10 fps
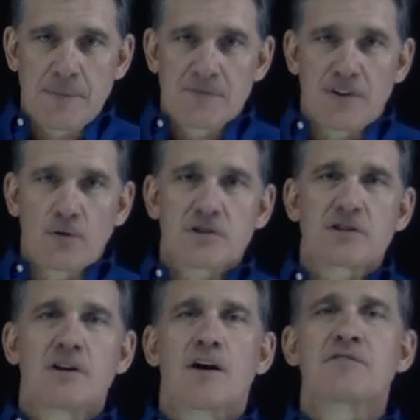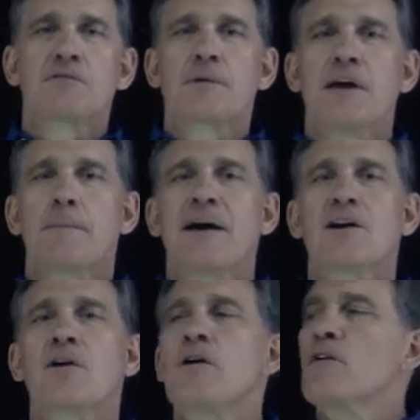Focus can often be a
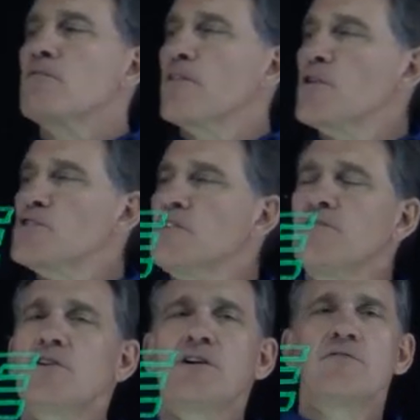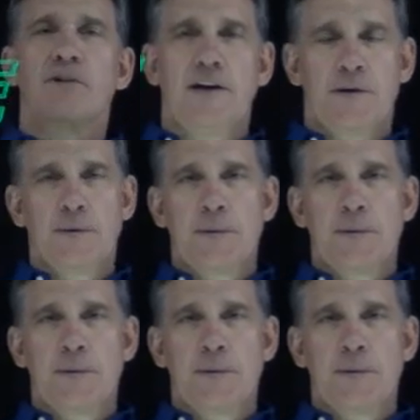better version of delivery